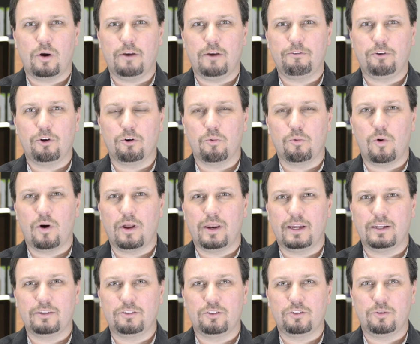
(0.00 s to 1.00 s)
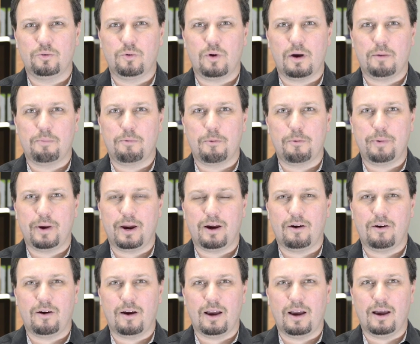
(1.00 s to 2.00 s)
if you're wanting to
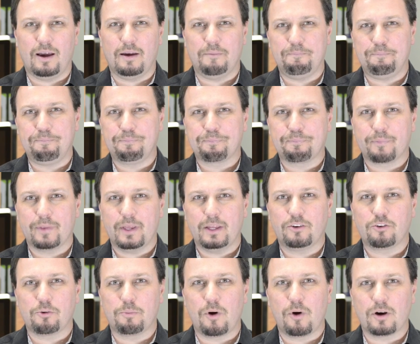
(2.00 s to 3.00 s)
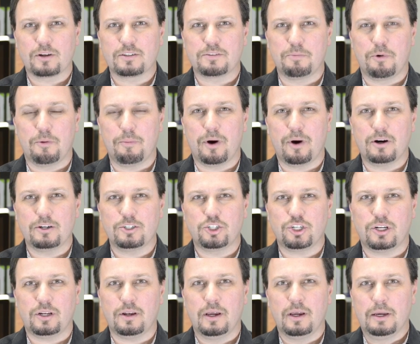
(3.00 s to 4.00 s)
prepare interproximal
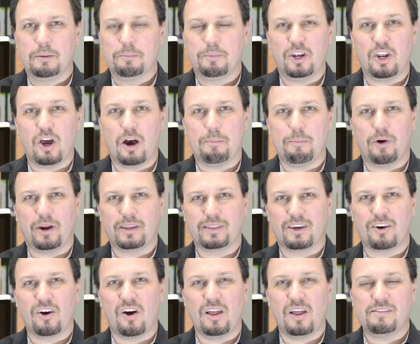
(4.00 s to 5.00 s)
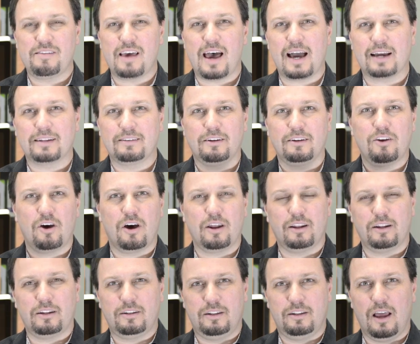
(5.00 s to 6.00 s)
margin but not break the contact and
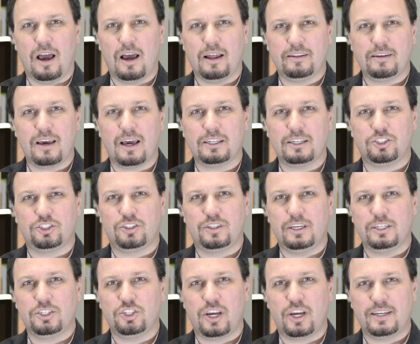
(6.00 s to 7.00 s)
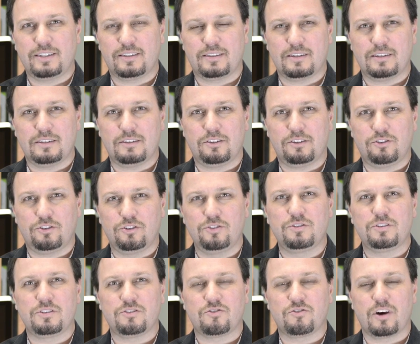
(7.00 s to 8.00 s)
not touch the adjacent
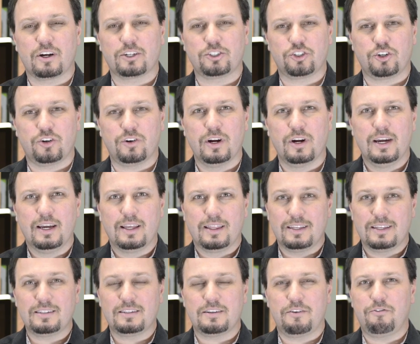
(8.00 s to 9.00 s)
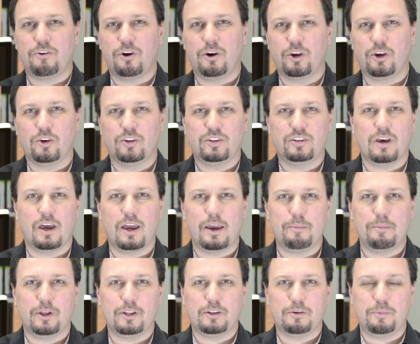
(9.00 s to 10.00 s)
tooth structure, this is a very good
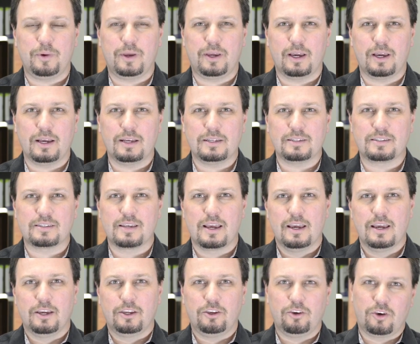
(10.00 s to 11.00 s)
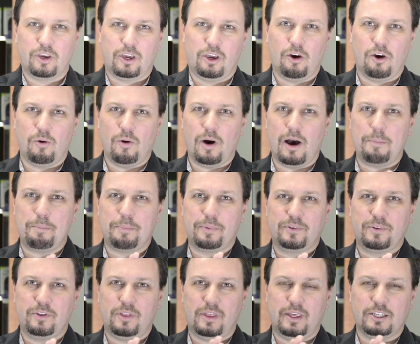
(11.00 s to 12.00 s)
diamond because you can go
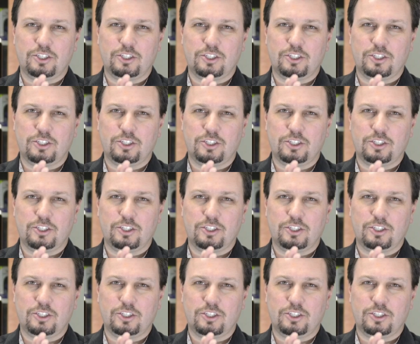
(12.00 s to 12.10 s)
up to the